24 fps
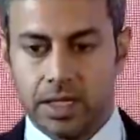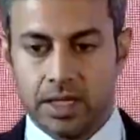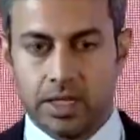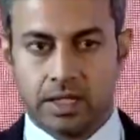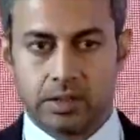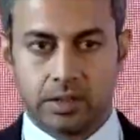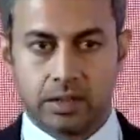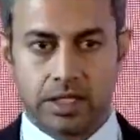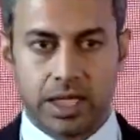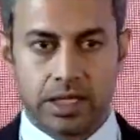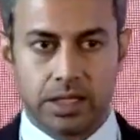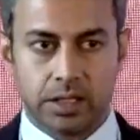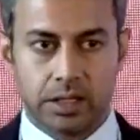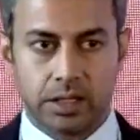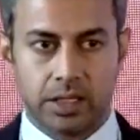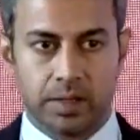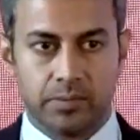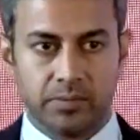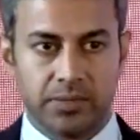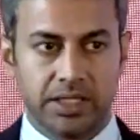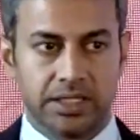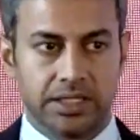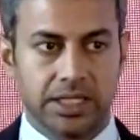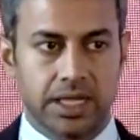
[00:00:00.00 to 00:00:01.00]
So that is
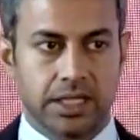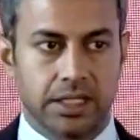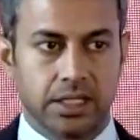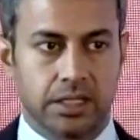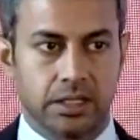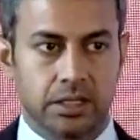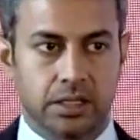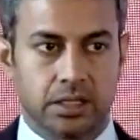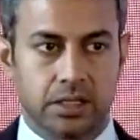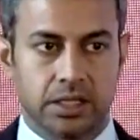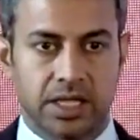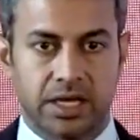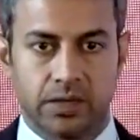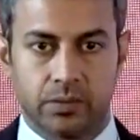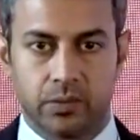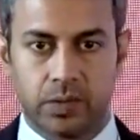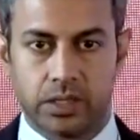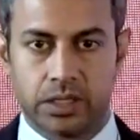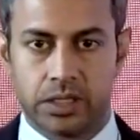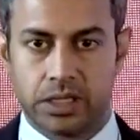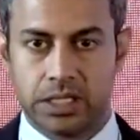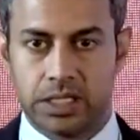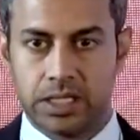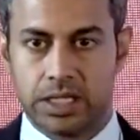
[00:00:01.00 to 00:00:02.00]
something that we
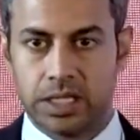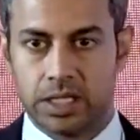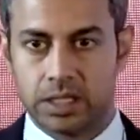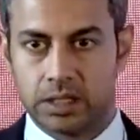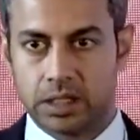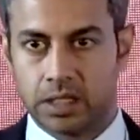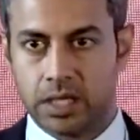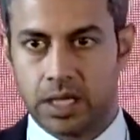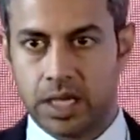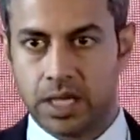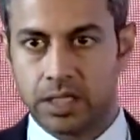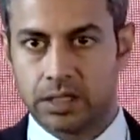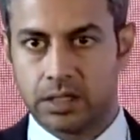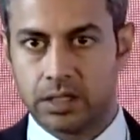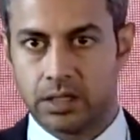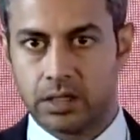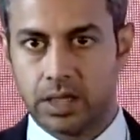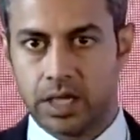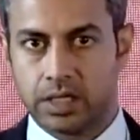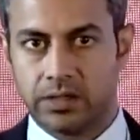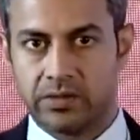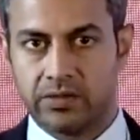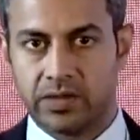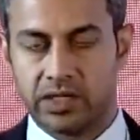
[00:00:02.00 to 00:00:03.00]
see as a
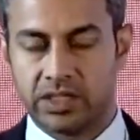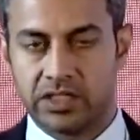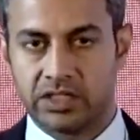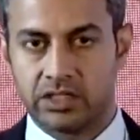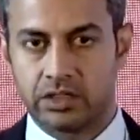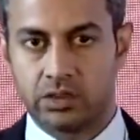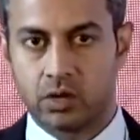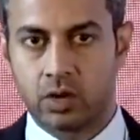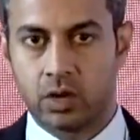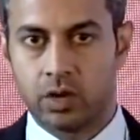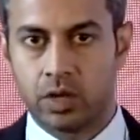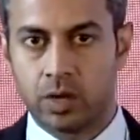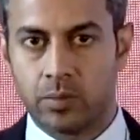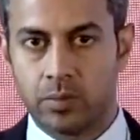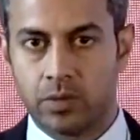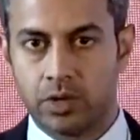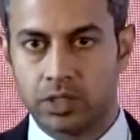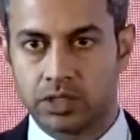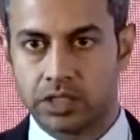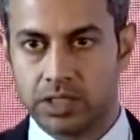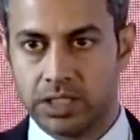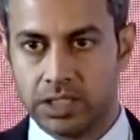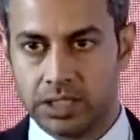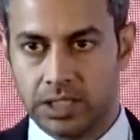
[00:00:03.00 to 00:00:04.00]
very strong
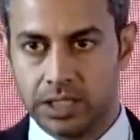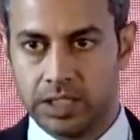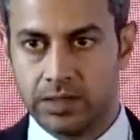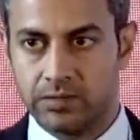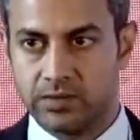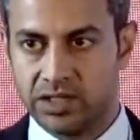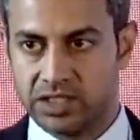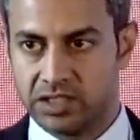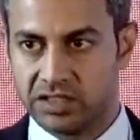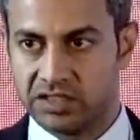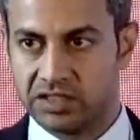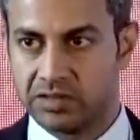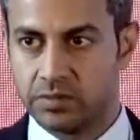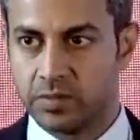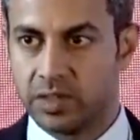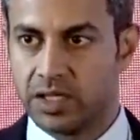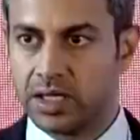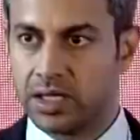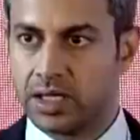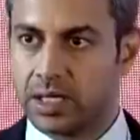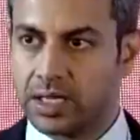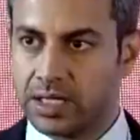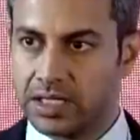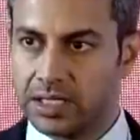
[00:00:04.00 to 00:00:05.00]
opportunity, which is
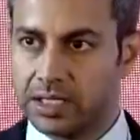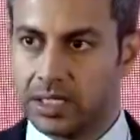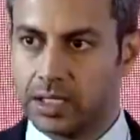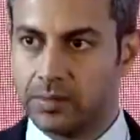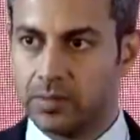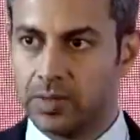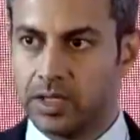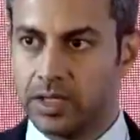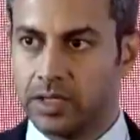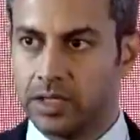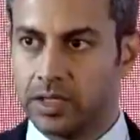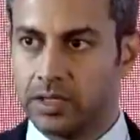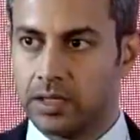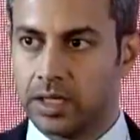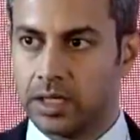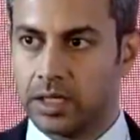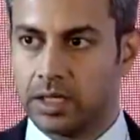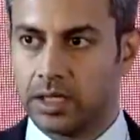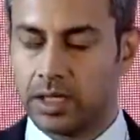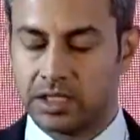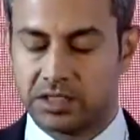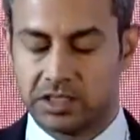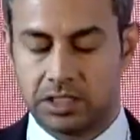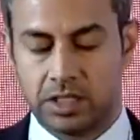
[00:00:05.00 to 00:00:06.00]
currently being
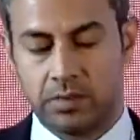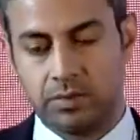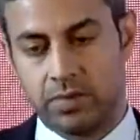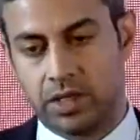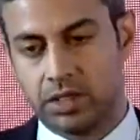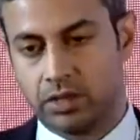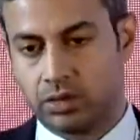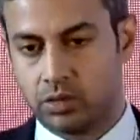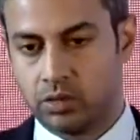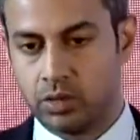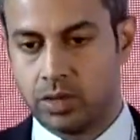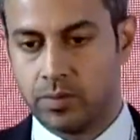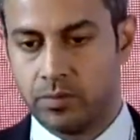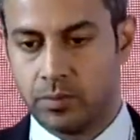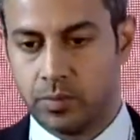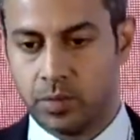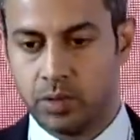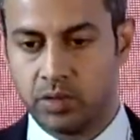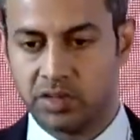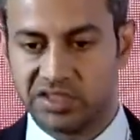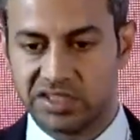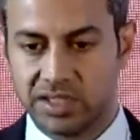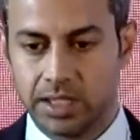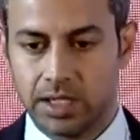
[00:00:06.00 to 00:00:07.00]
largely met through
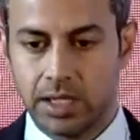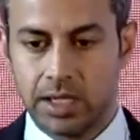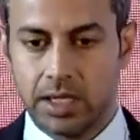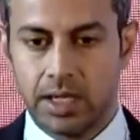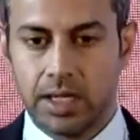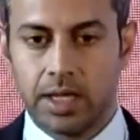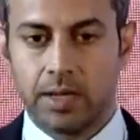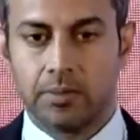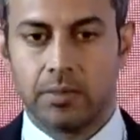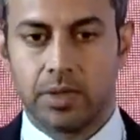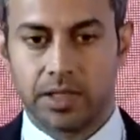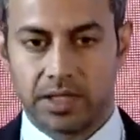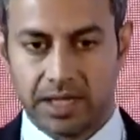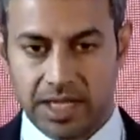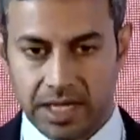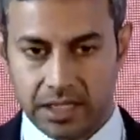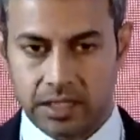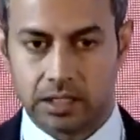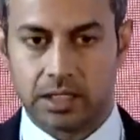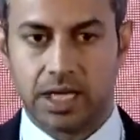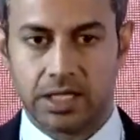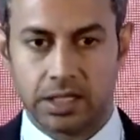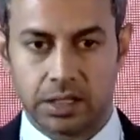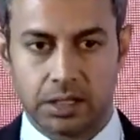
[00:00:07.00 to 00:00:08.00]
imports. But
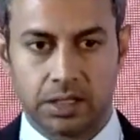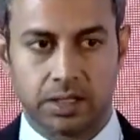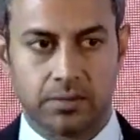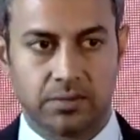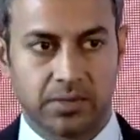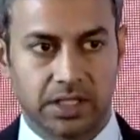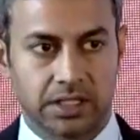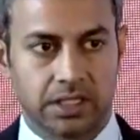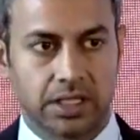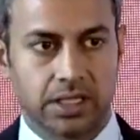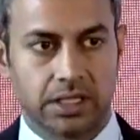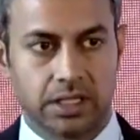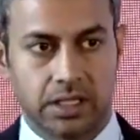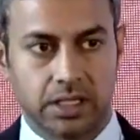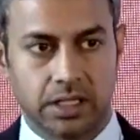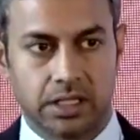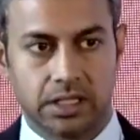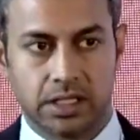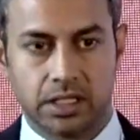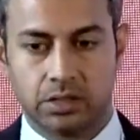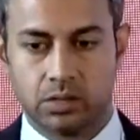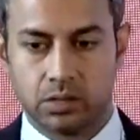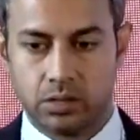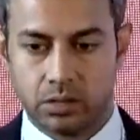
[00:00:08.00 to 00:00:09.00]
that is something that the
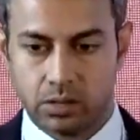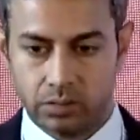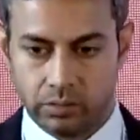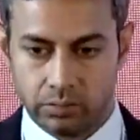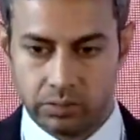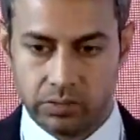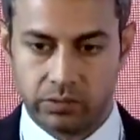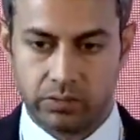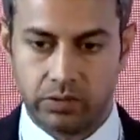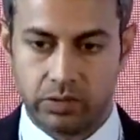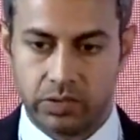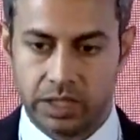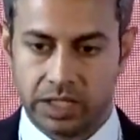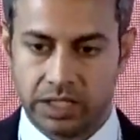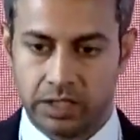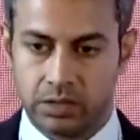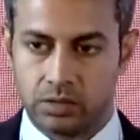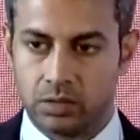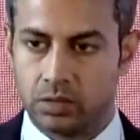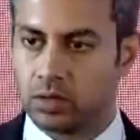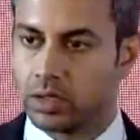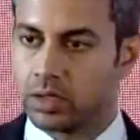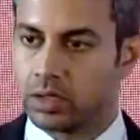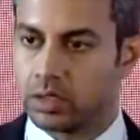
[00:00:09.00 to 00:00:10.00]
Indian tool rooms would need to
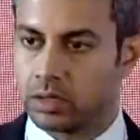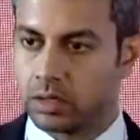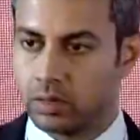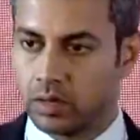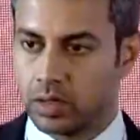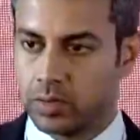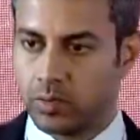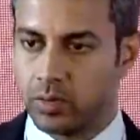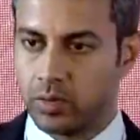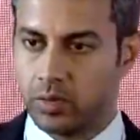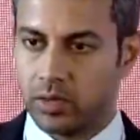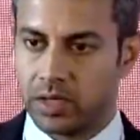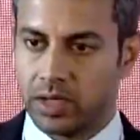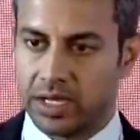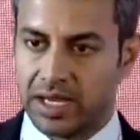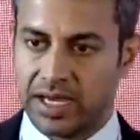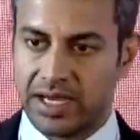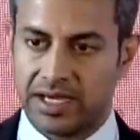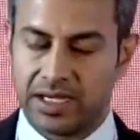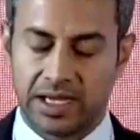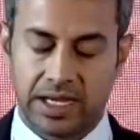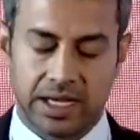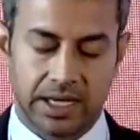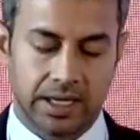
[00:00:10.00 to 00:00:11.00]
look upon
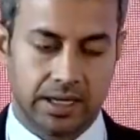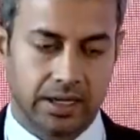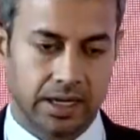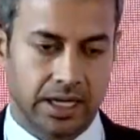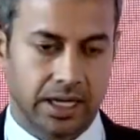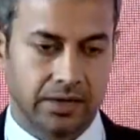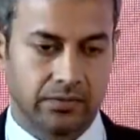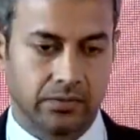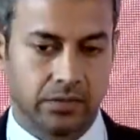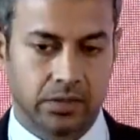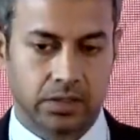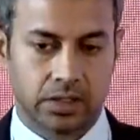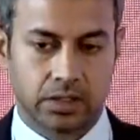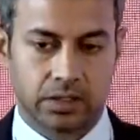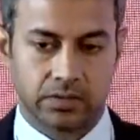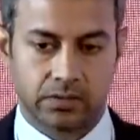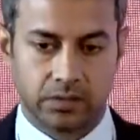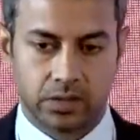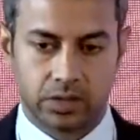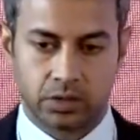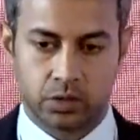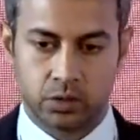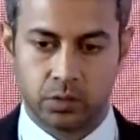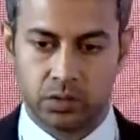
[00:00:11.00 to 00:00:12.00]
and
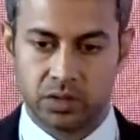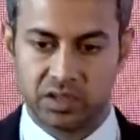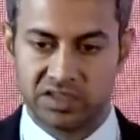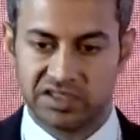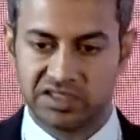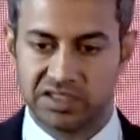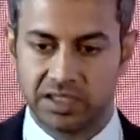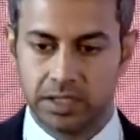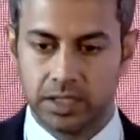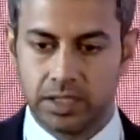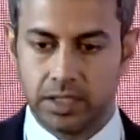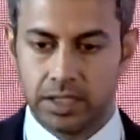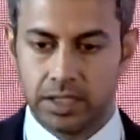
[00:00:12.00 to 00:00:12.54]
work towards.